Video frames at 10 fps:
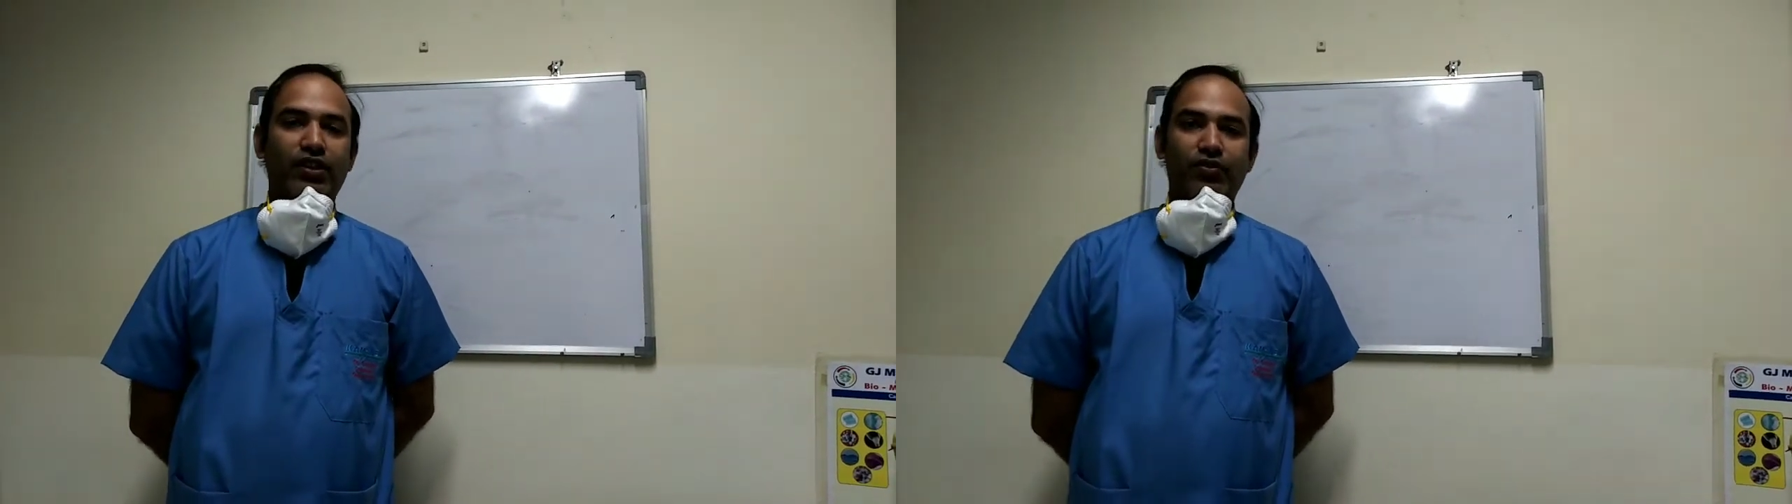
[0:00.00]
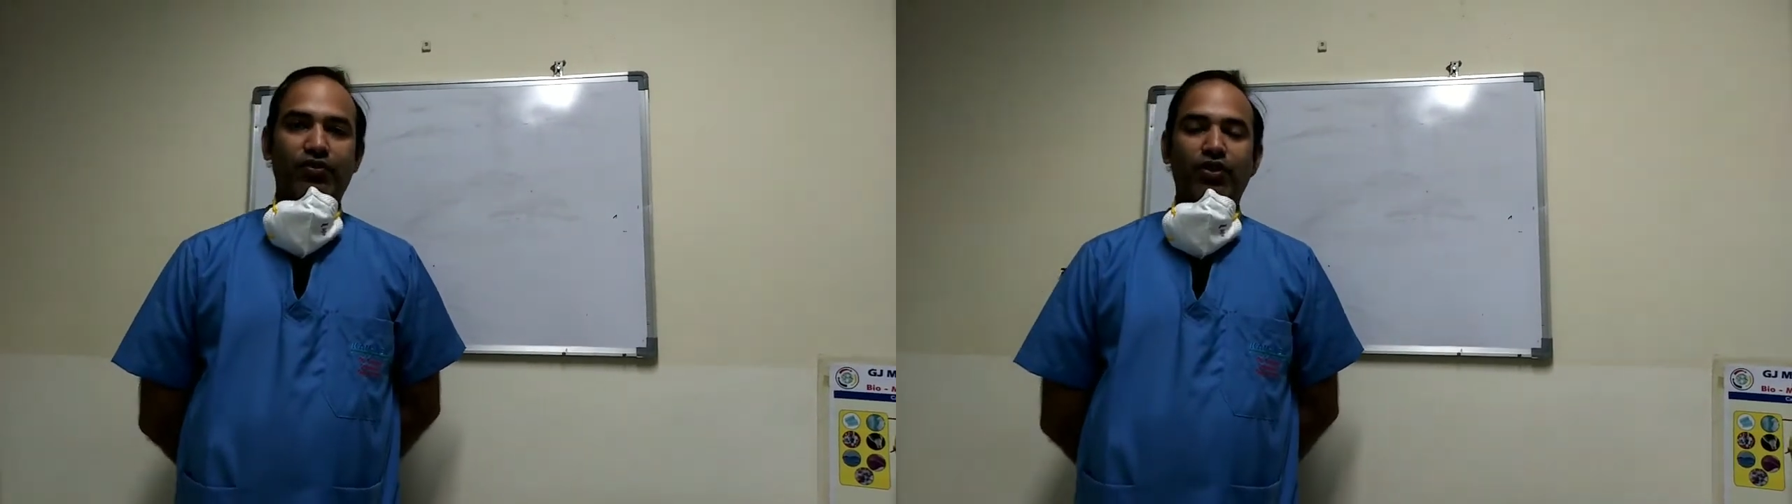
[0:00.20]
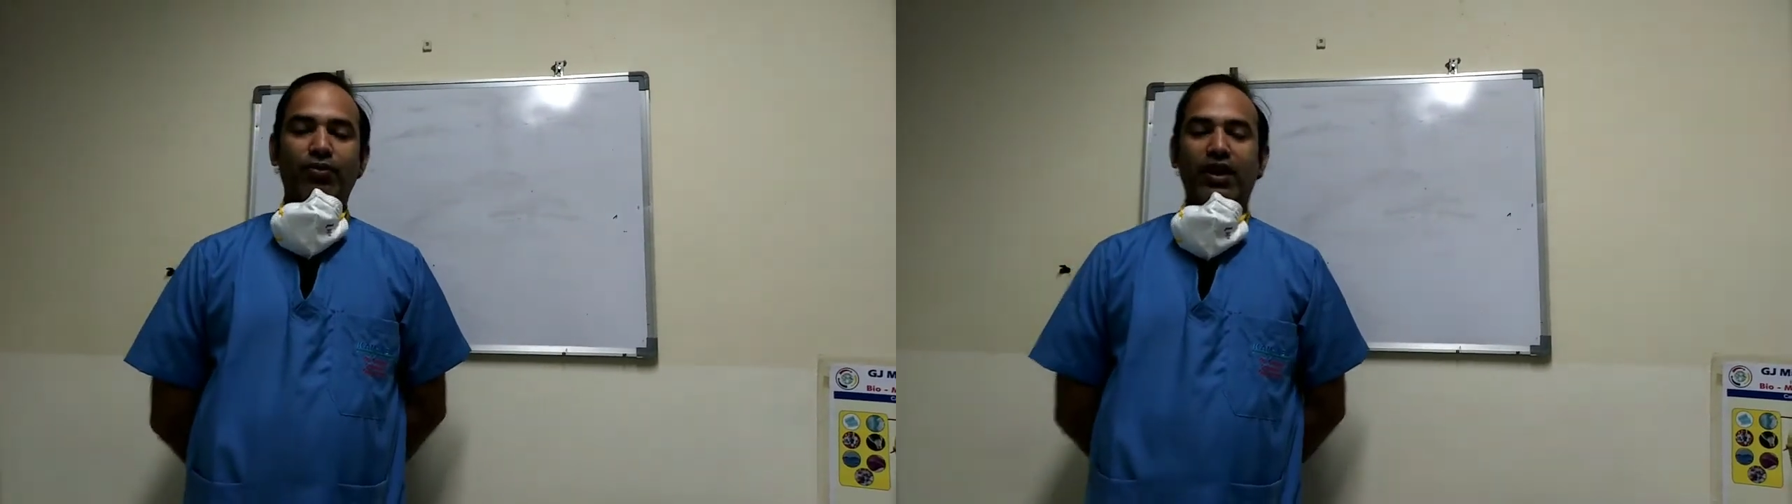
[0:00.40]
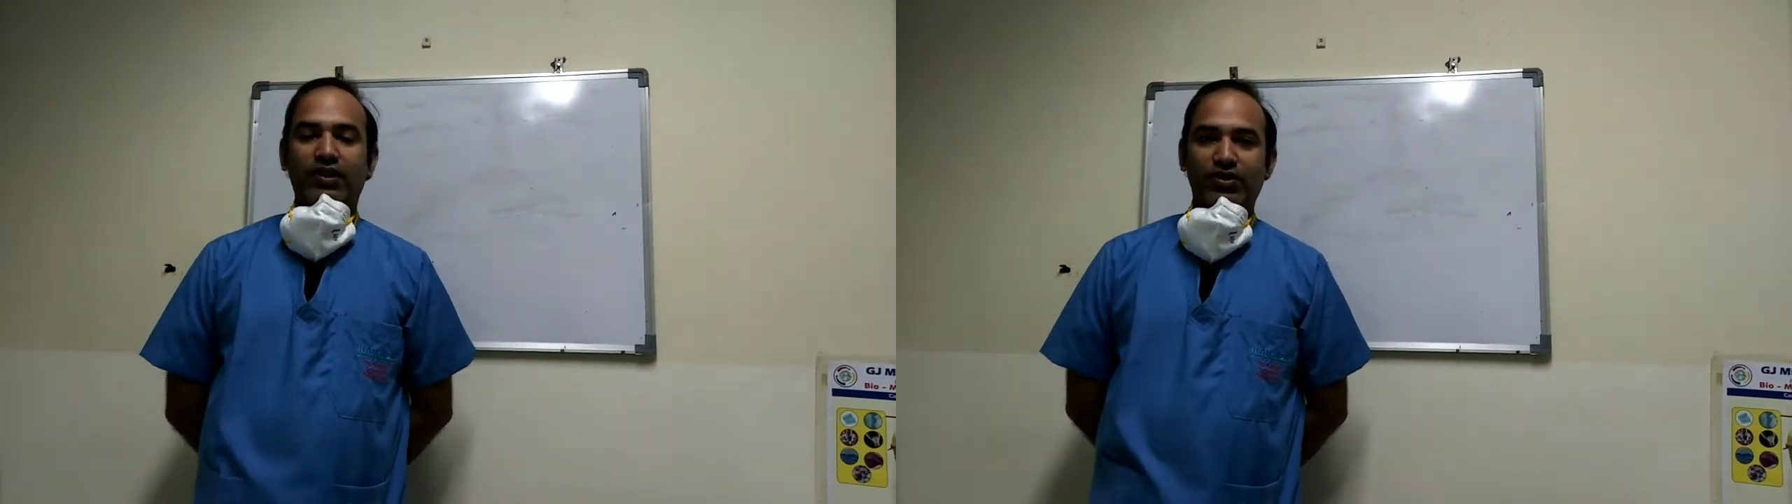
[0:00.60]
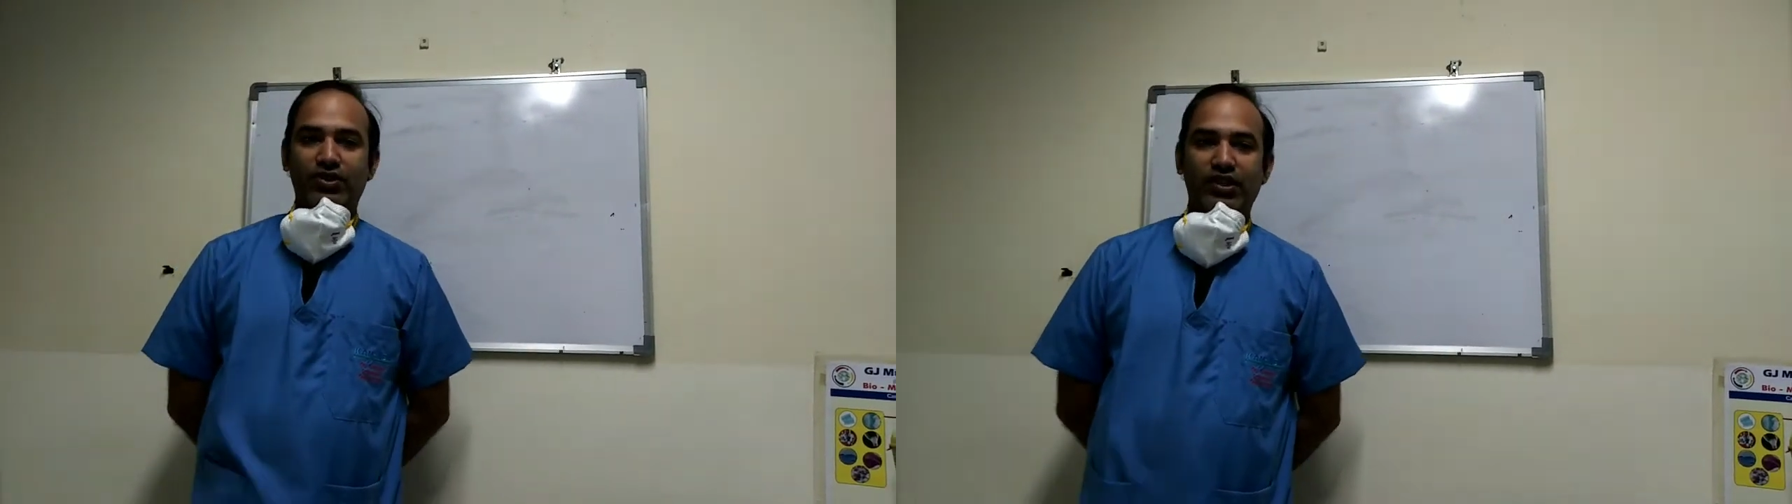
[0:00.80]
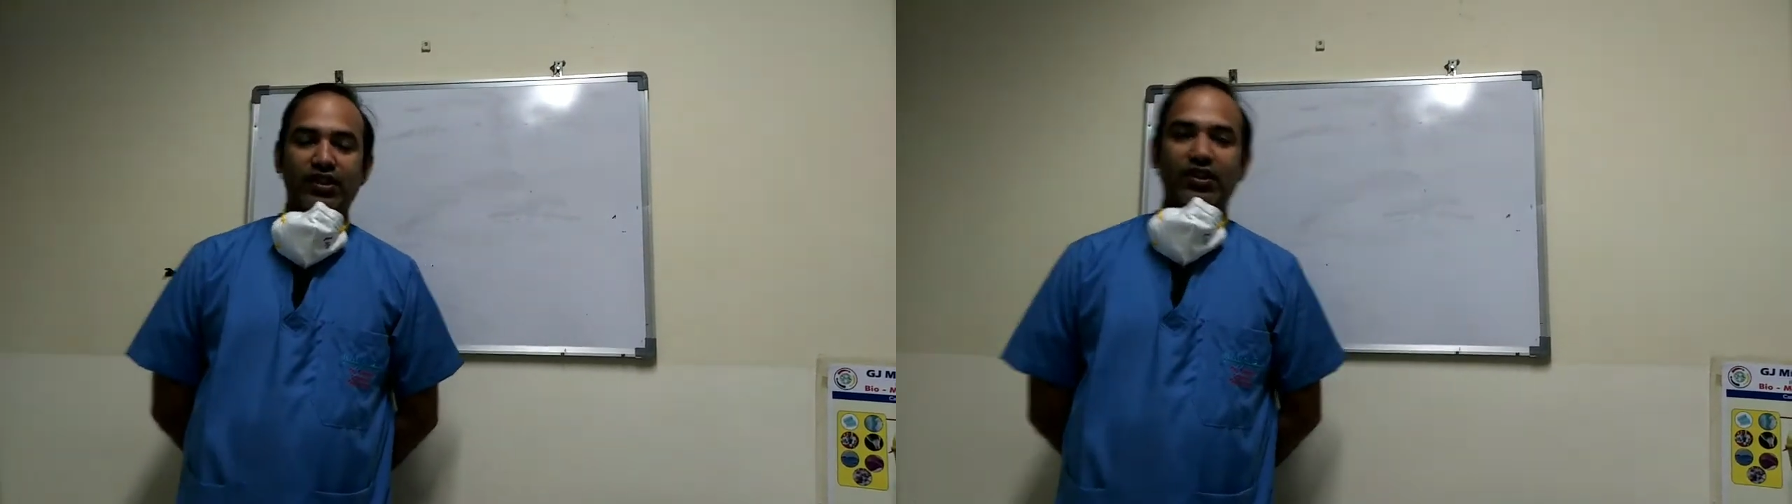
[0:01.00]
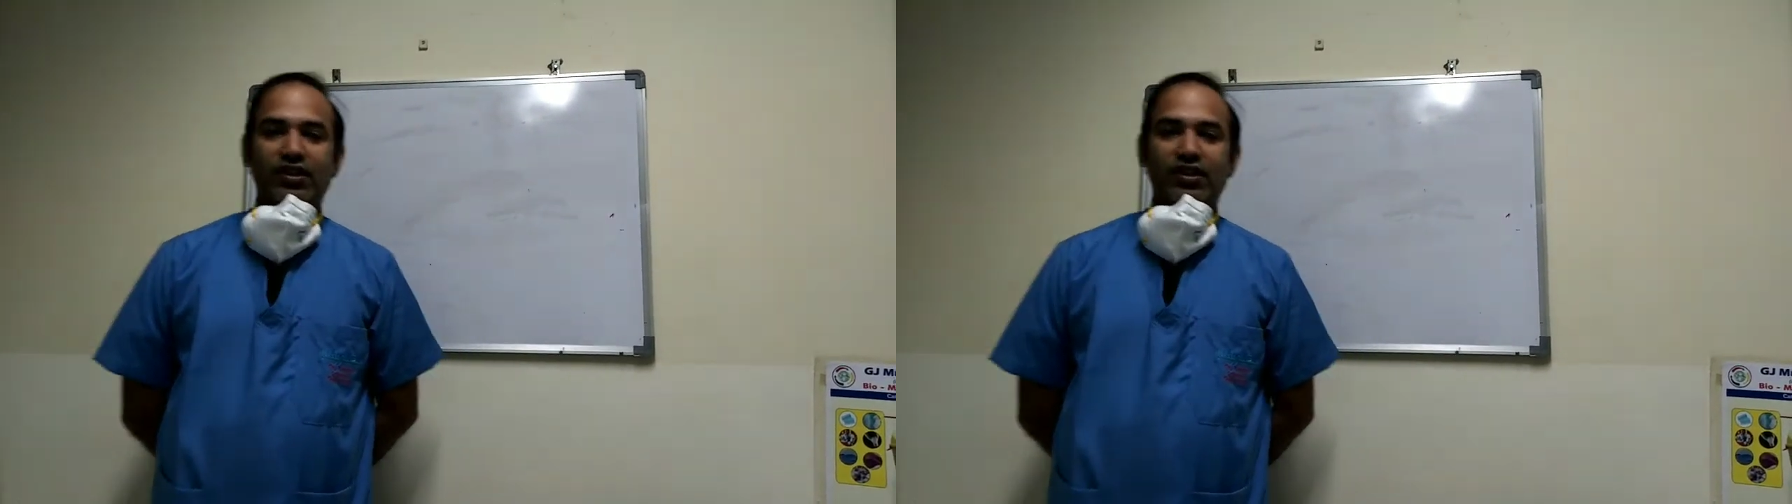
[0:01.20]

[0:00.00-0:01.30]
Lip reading: 4 marks question,